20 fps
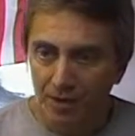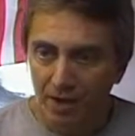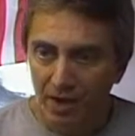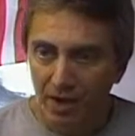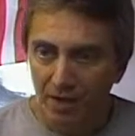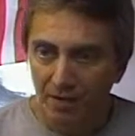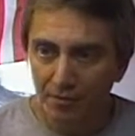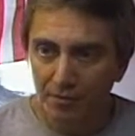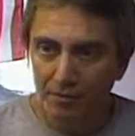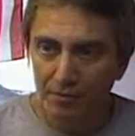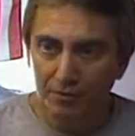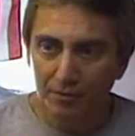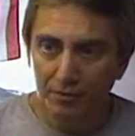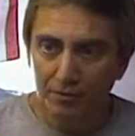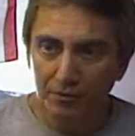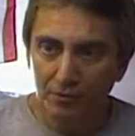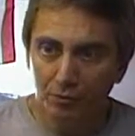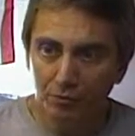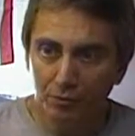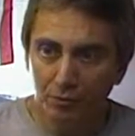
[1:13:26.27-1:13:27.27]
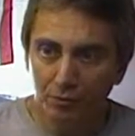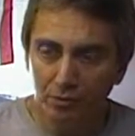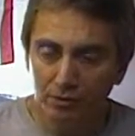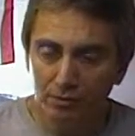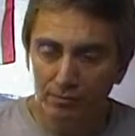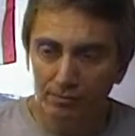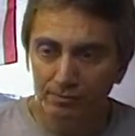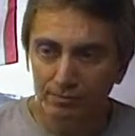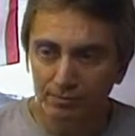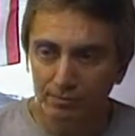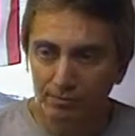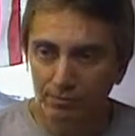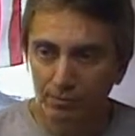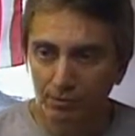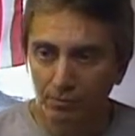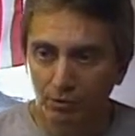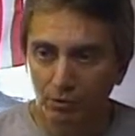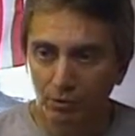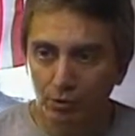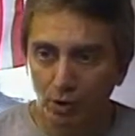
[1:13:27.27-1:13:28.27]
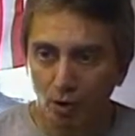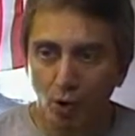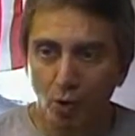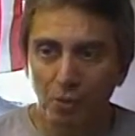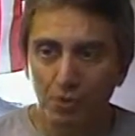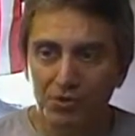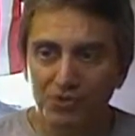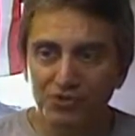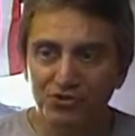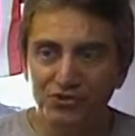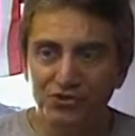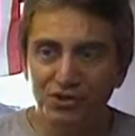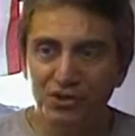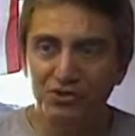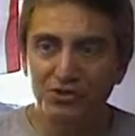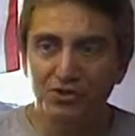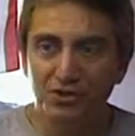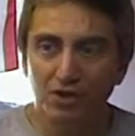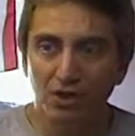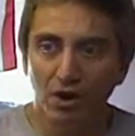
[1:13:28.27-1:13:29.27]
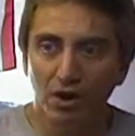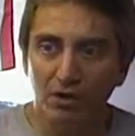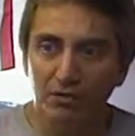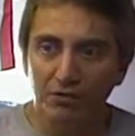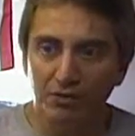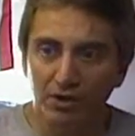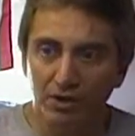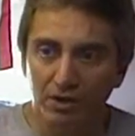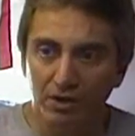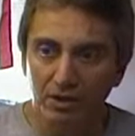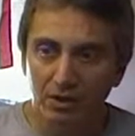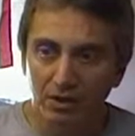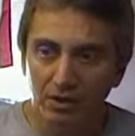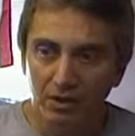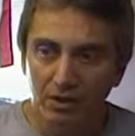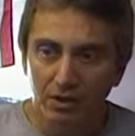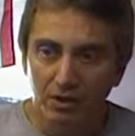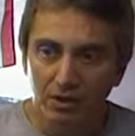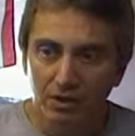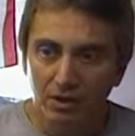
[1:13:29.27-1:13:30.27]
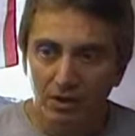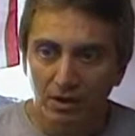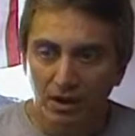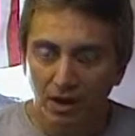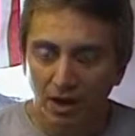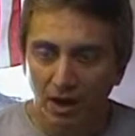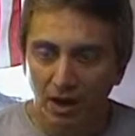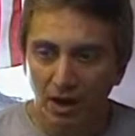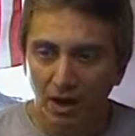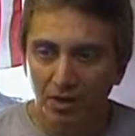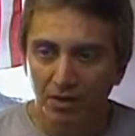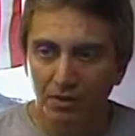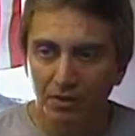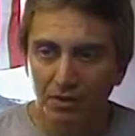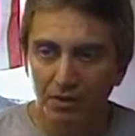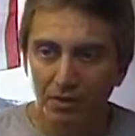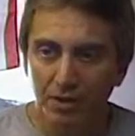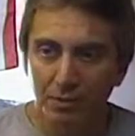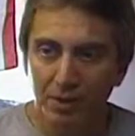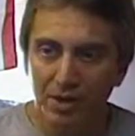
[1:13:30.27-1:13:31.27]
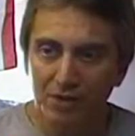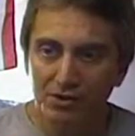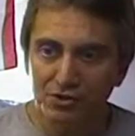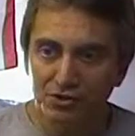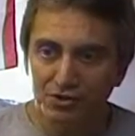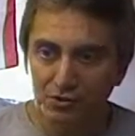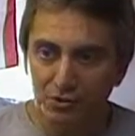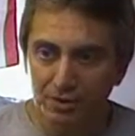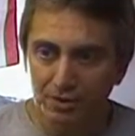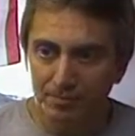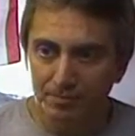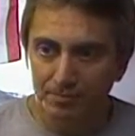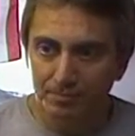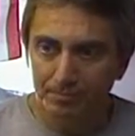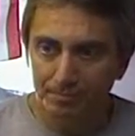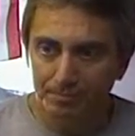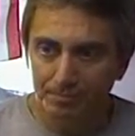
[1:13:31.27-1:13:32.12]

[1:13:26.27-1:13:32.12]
and have a free for all. Open season hunting on the mainstream.